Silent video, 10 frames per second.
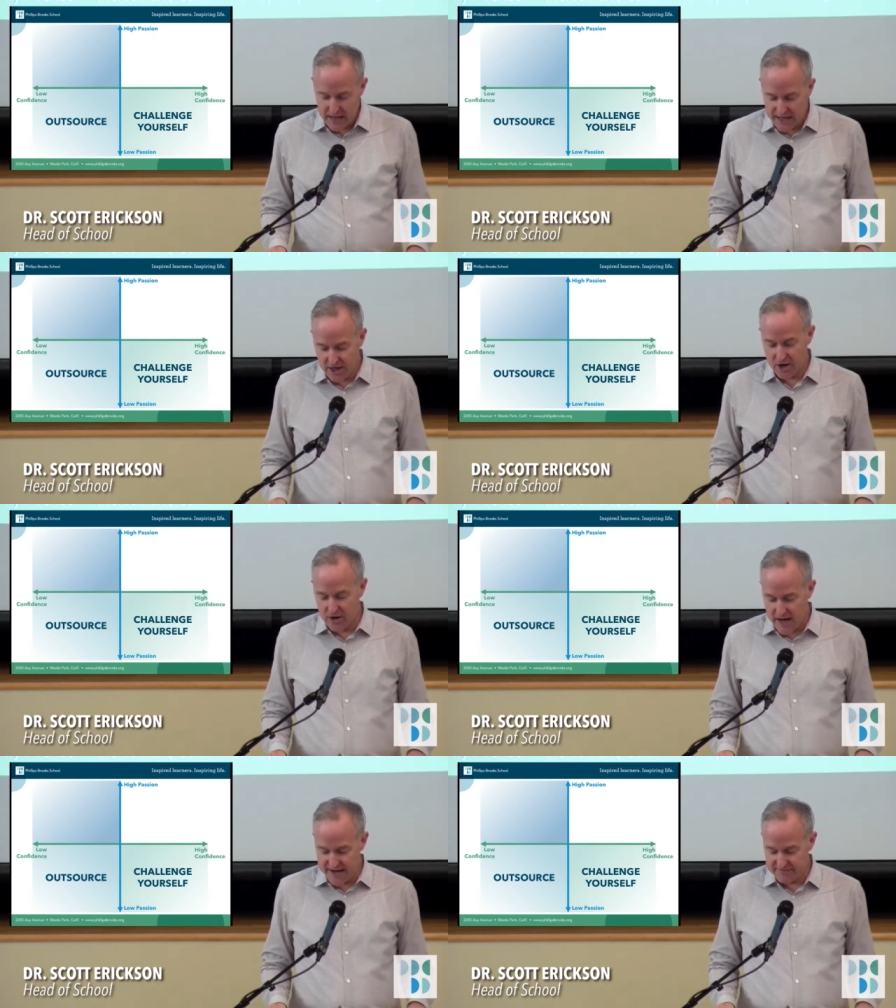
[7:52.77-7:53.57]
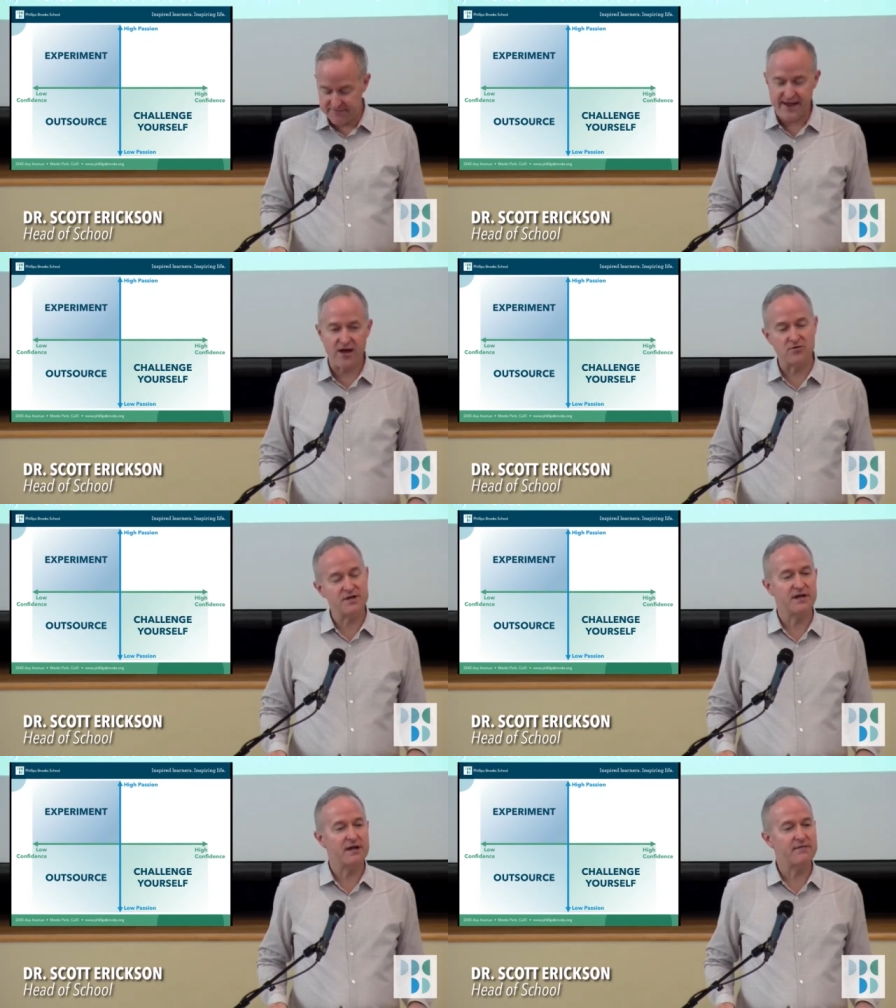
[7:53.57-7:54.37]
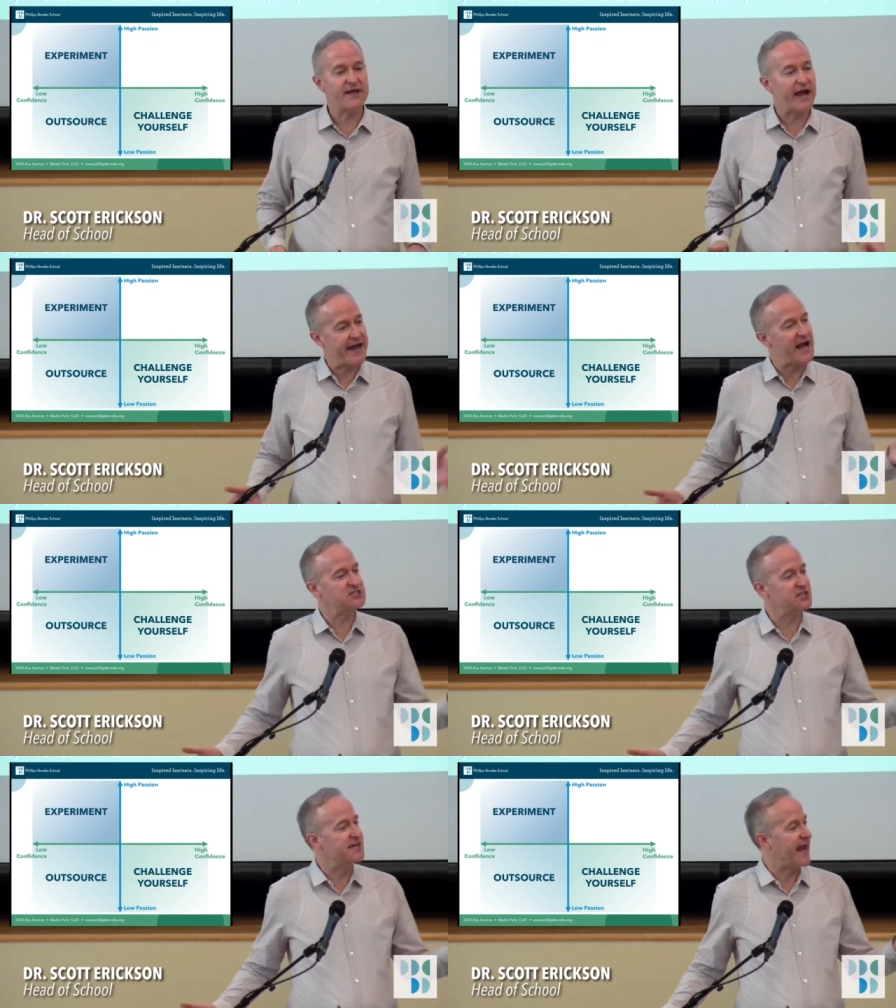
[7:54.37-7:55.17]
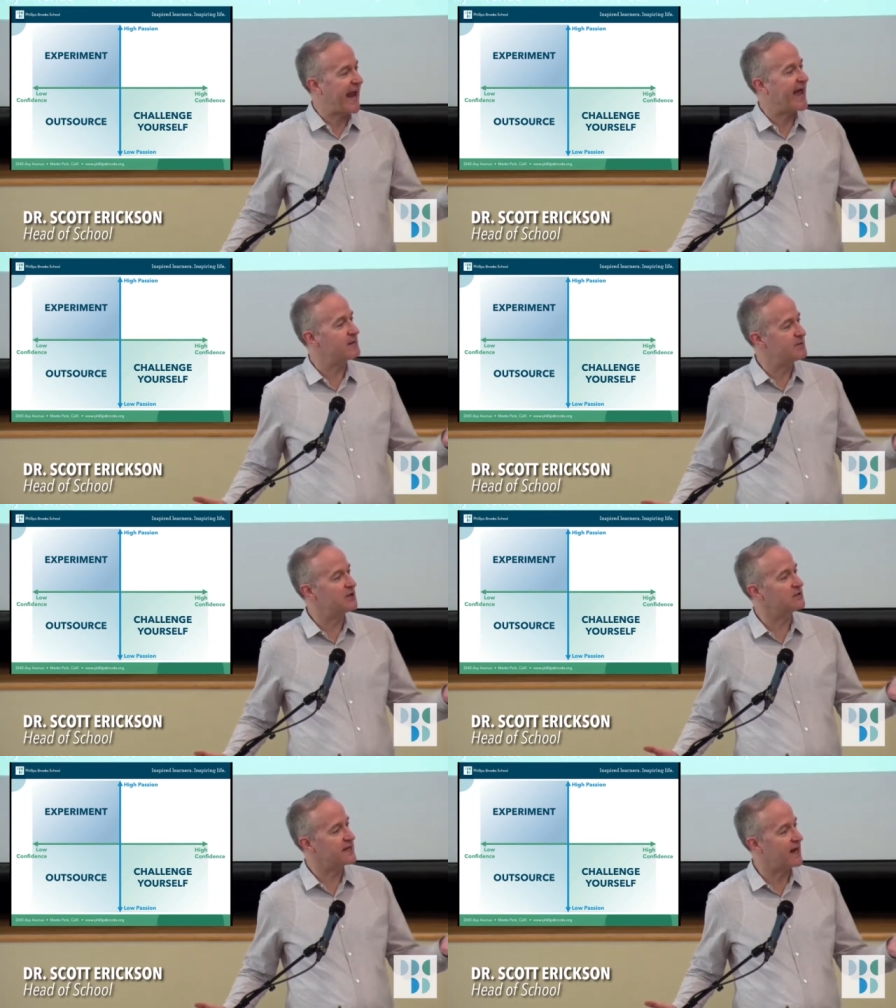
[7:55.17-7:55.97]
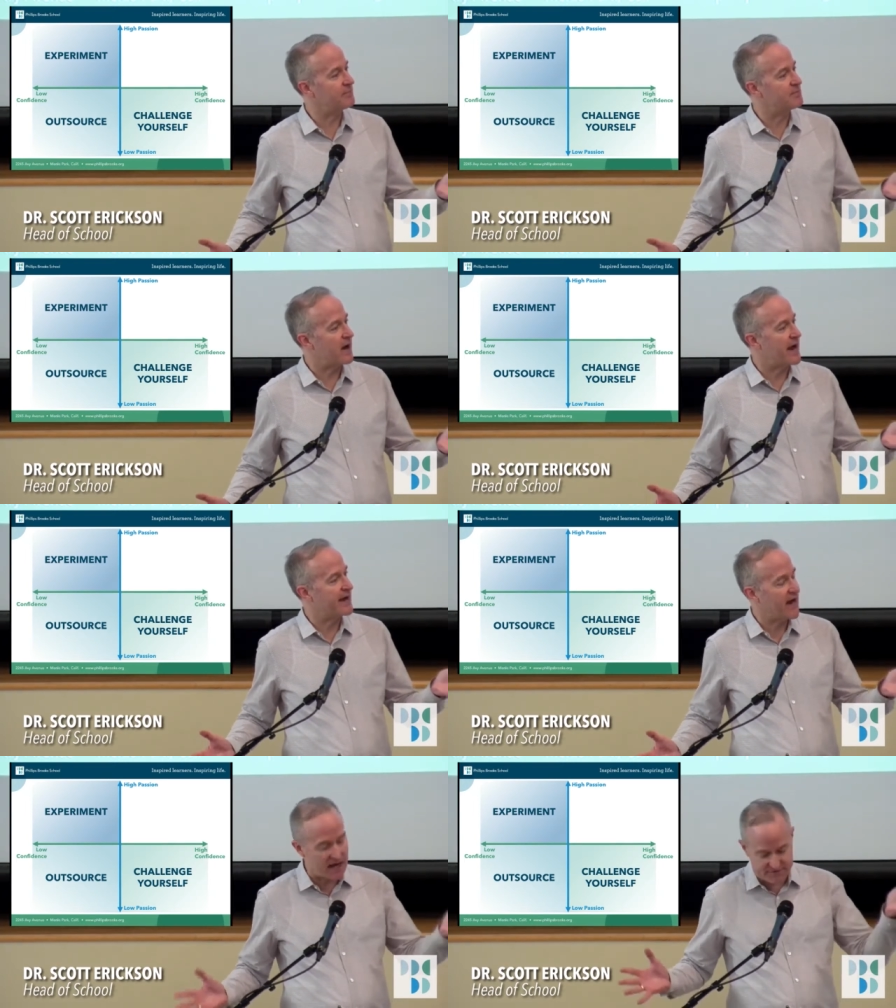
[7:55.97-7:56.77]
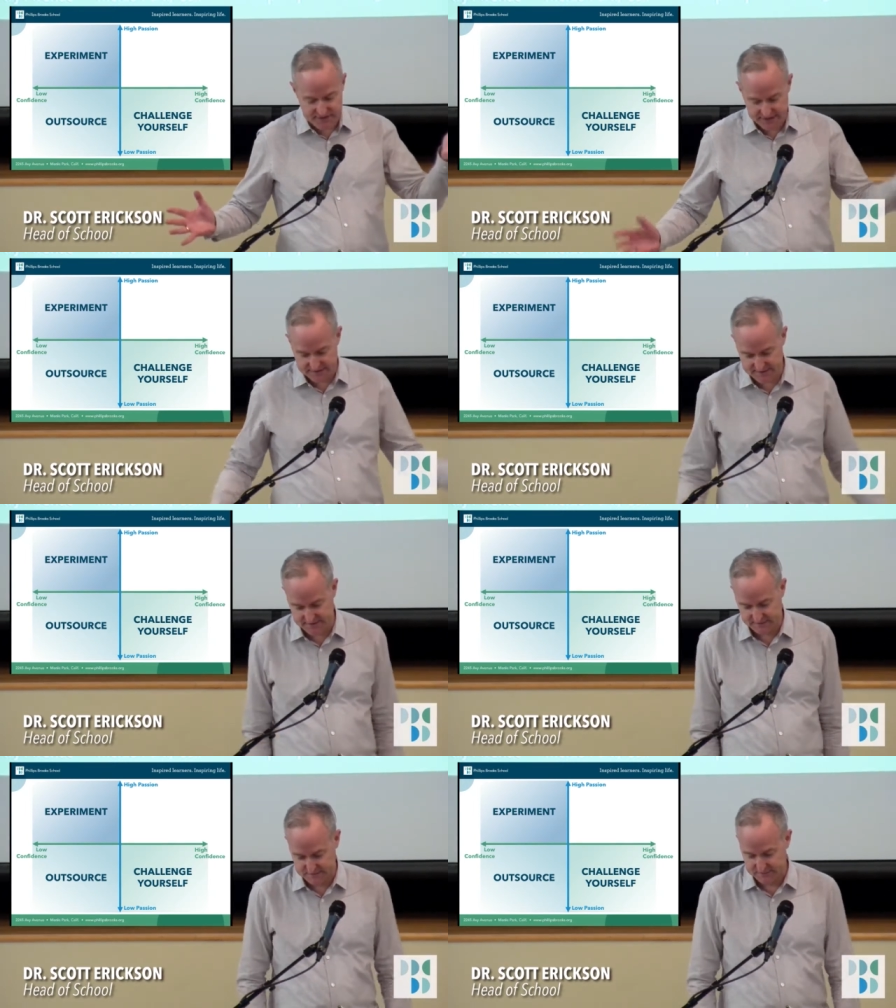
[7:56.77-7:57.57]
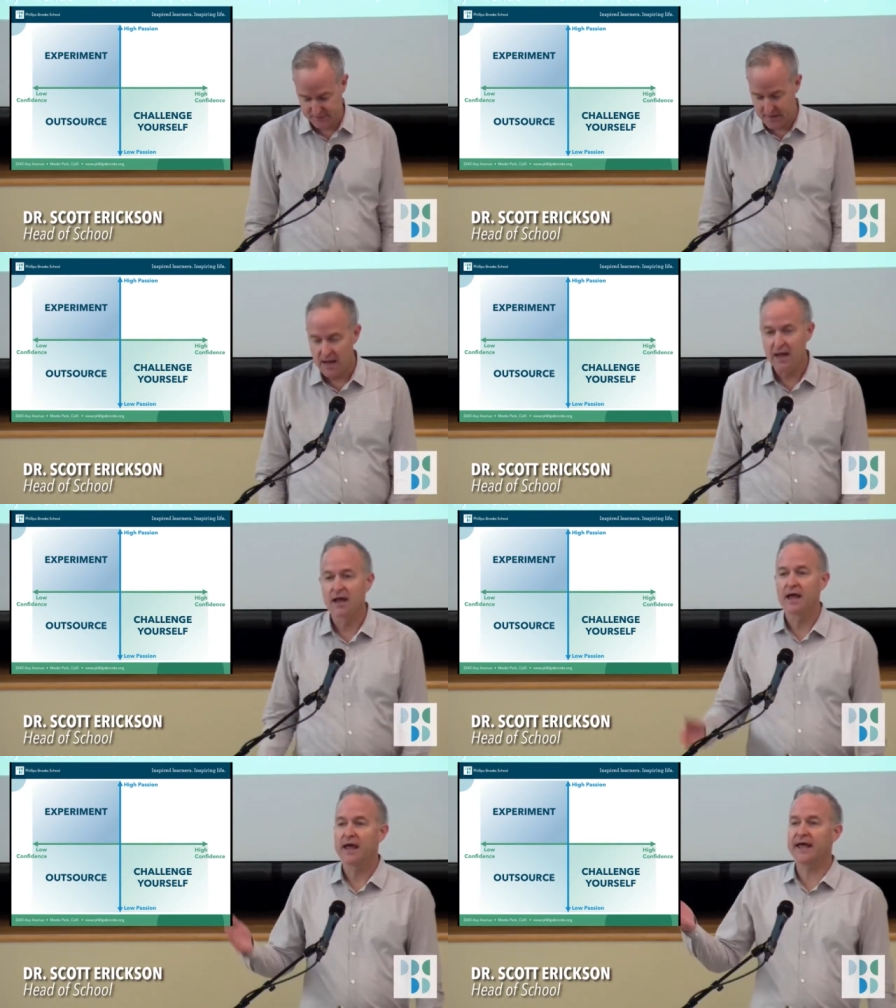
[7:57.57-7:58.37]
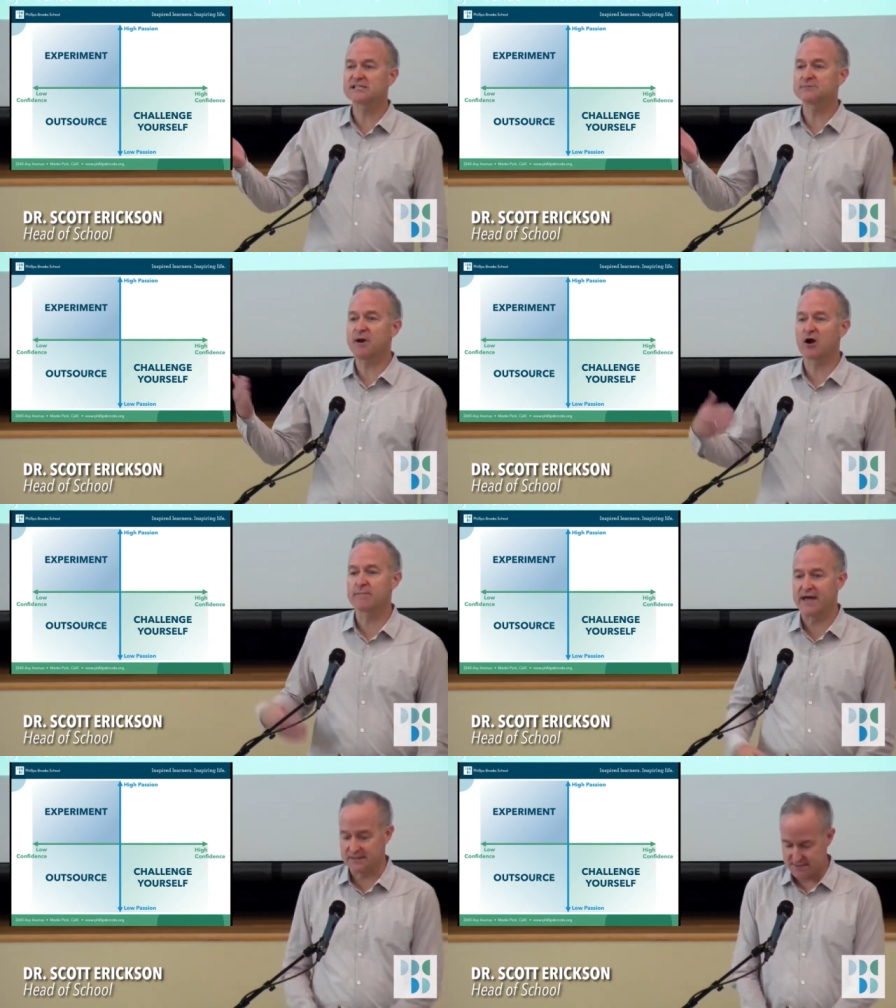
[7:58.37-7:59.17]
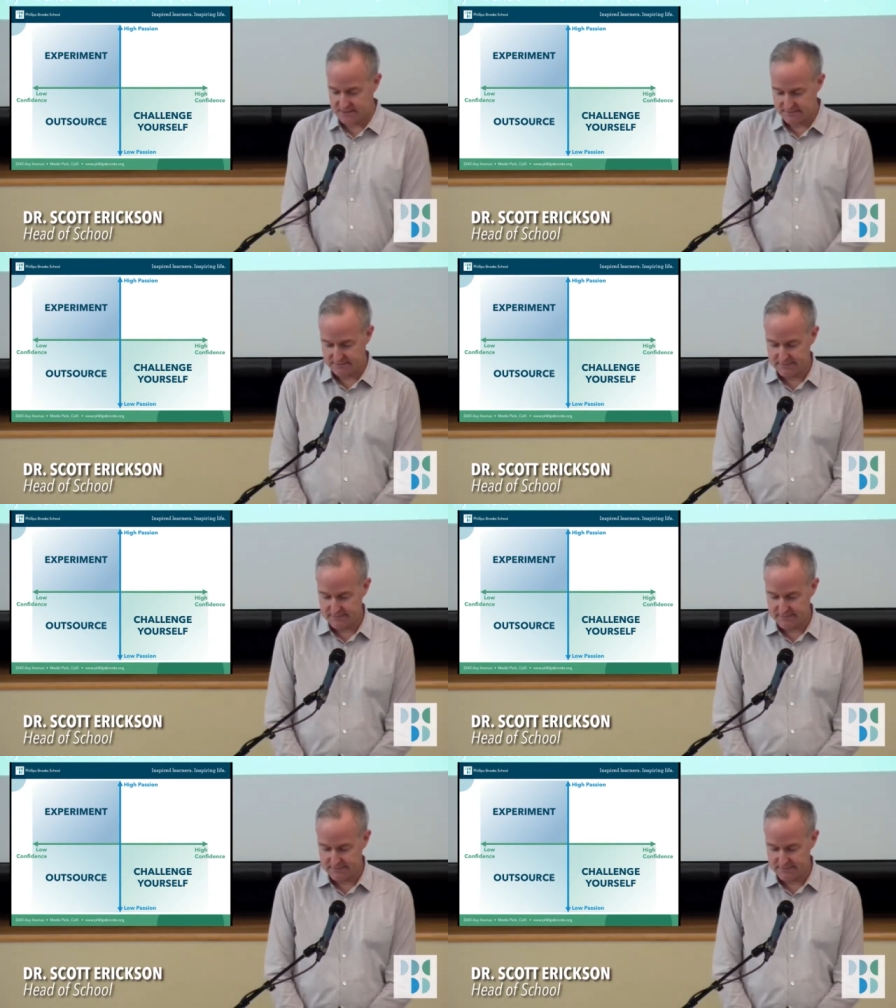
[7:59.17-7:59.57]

Here I have found that I actually can build up my confidence. Experiment.